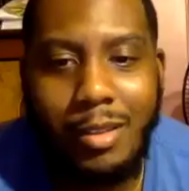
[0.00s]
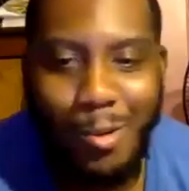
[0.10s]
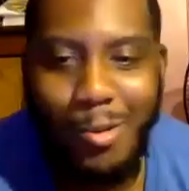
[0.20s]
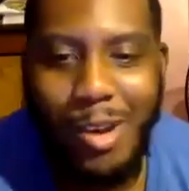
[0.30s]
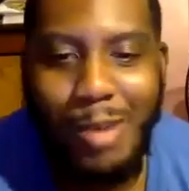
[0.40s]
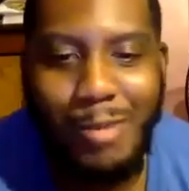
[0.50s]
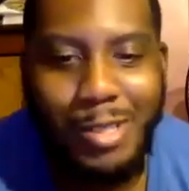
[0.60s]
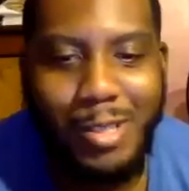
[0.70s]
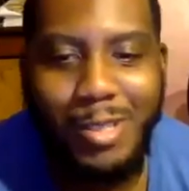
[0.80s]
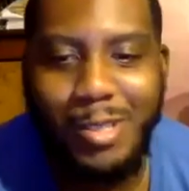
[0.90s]
go grab a
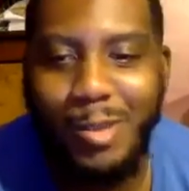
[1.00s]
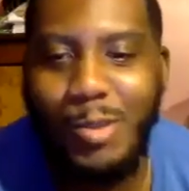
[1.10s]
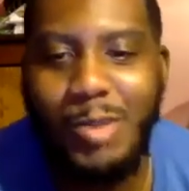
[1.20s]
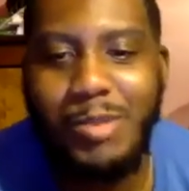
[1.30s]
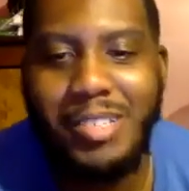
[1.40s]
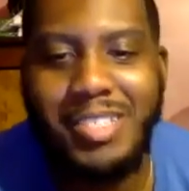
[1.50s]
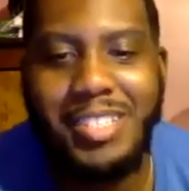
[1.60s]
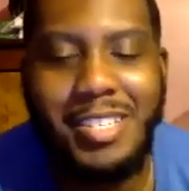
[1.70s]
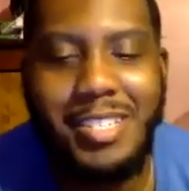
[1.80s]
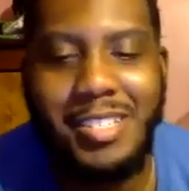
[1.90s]
shirt so people can
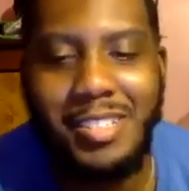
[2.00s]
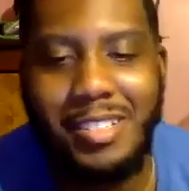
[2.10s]
see.